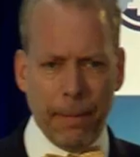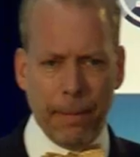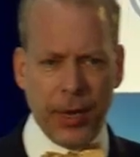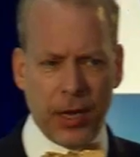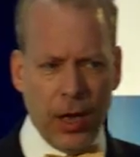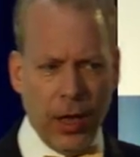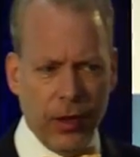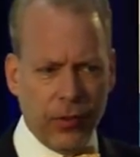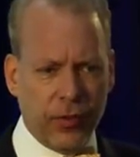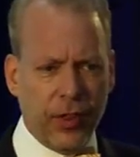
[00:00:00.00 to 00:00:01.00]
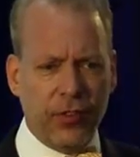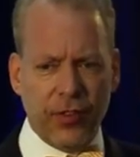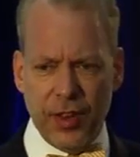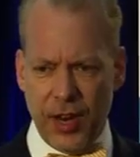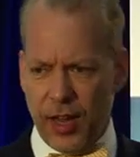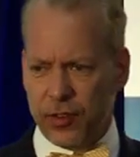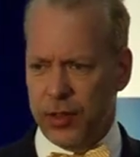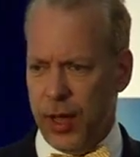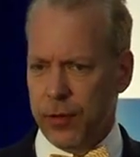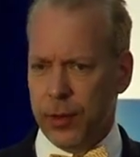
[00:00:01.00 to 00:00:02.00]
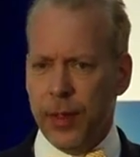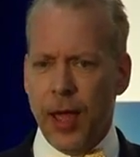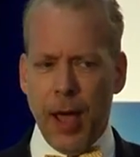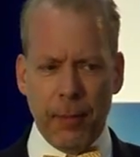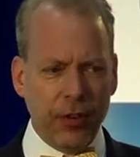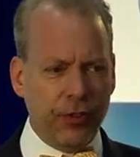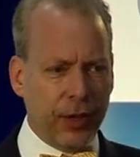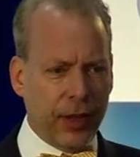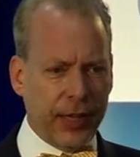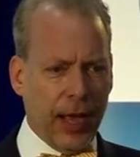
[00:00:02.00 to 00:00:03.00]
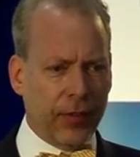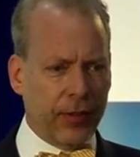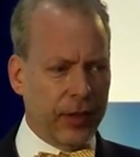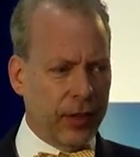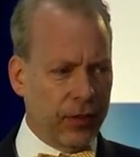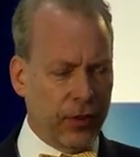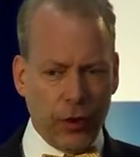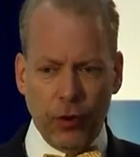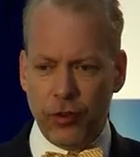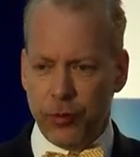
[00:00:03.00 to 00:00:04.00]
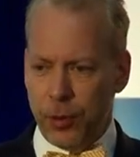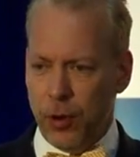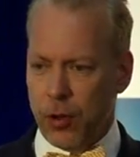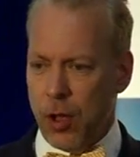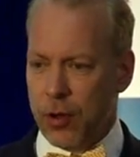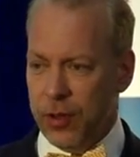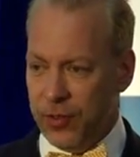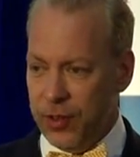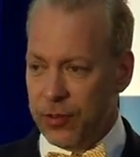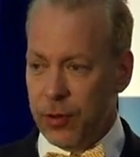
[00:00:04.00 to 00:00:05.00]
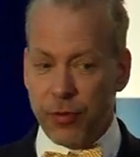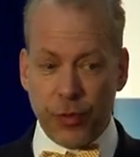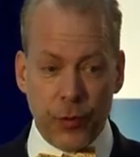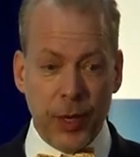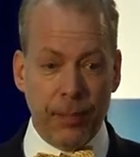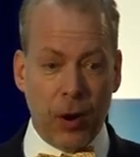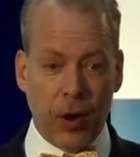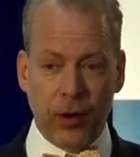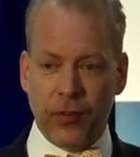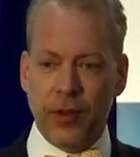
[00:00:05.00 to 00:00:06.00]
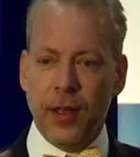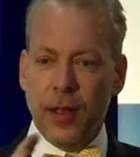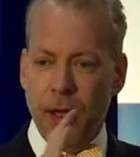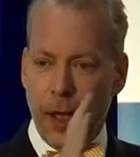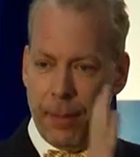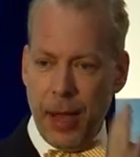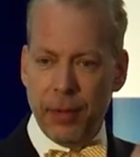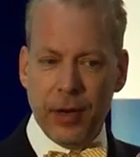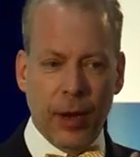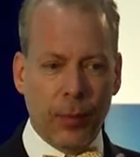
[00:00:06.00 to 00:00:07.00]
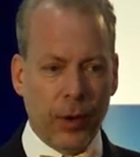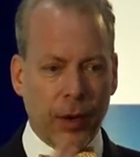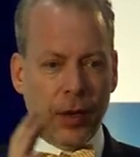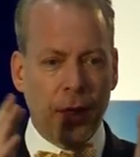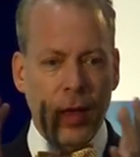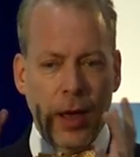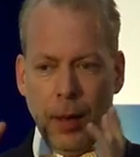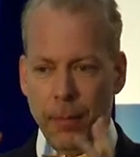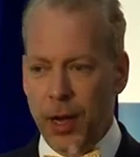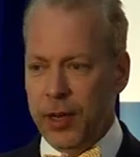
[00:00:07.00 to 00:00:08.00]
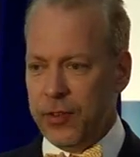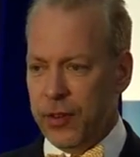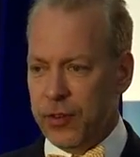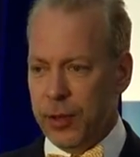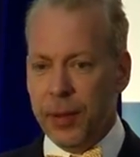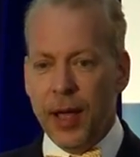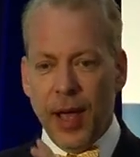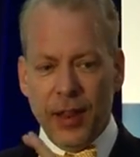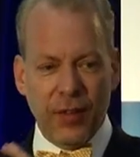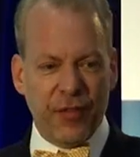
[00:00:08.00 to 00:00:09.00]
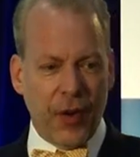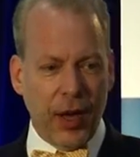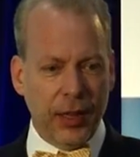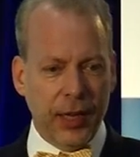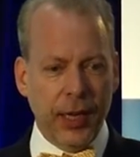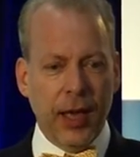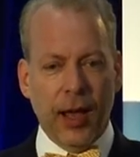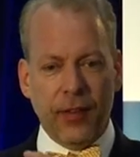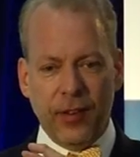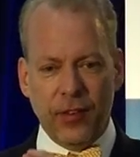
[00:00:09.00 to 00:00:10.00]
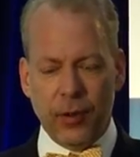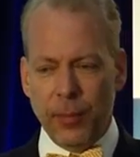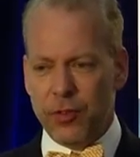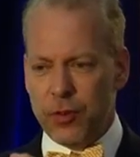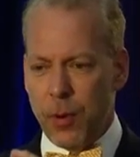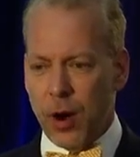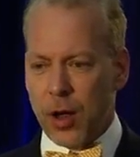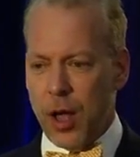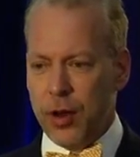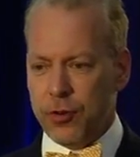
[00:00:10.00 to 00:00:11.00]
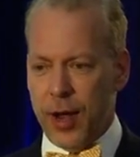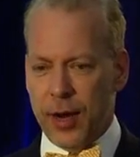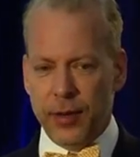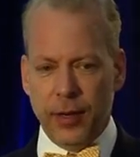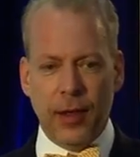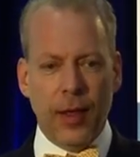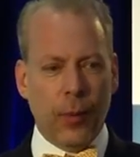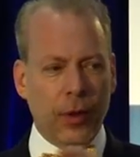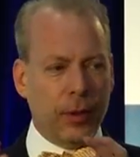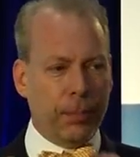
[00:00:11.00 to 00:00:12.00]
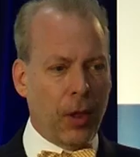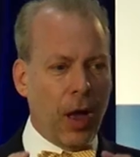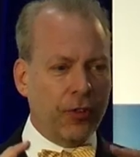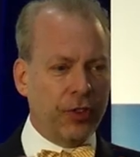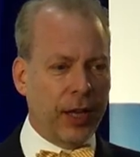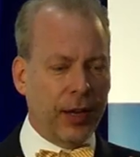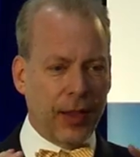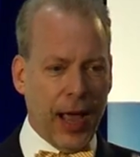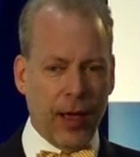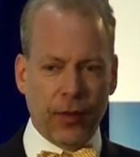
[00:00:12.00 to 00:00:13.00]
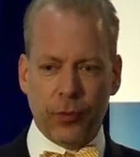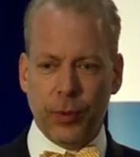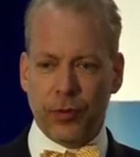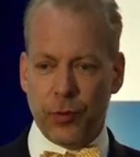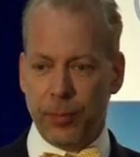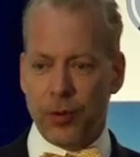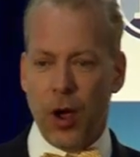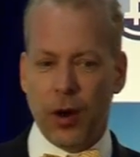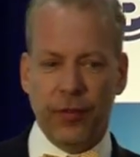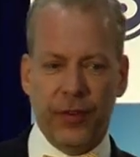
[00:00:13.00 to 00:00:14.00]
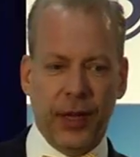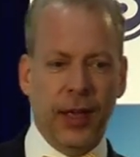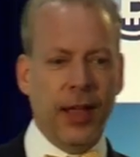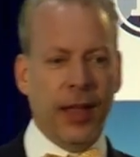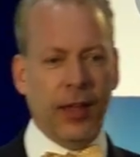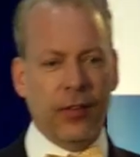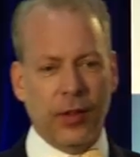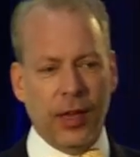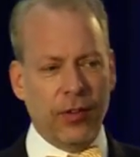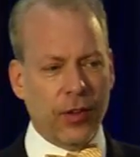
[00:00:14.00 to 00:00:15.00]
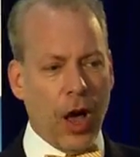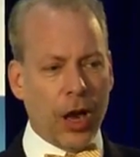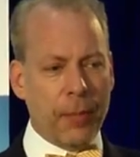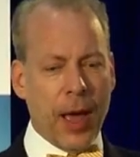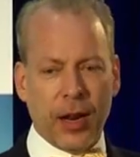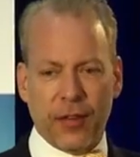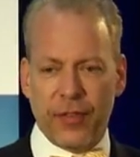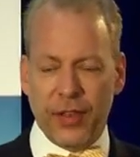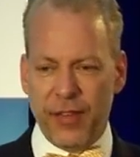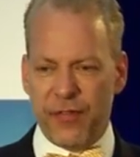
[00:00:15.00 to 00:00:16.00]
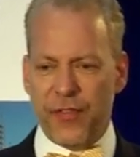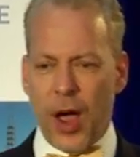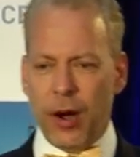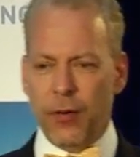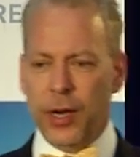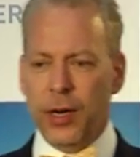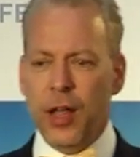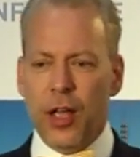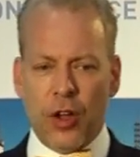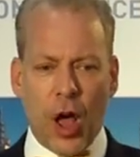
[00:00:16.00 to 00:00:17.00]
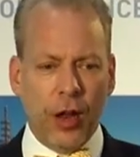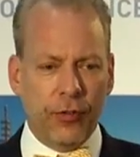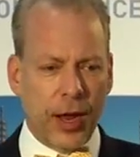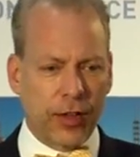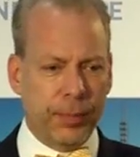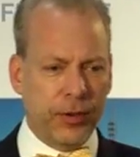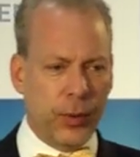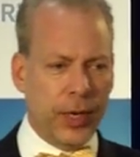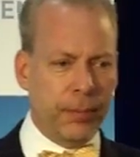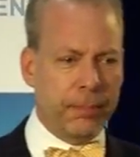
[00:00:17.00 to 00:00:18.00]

because this is the next level. I mentioned at the outset that Satoshi's protocol consists of three parts: a payment network, a money system, and then finally a system of smart contracting. What the blockchain allows with cryptography is automatically firing contracts between